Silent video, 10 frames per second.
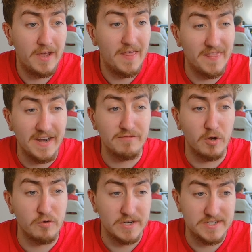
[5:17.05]
Then I've
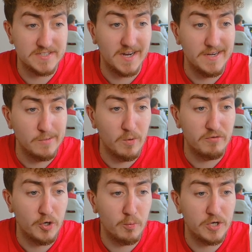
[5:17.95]
not really decided whether
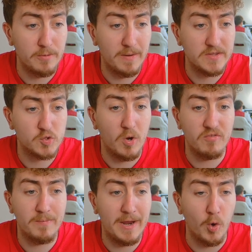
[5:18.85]
or not we're going to play the
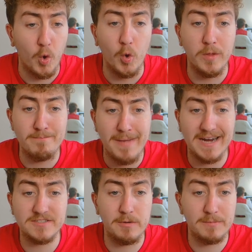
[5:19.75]
12th man or the
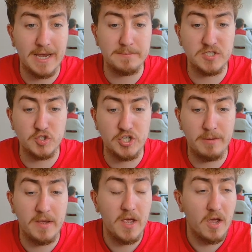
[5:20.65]
maximum captain chip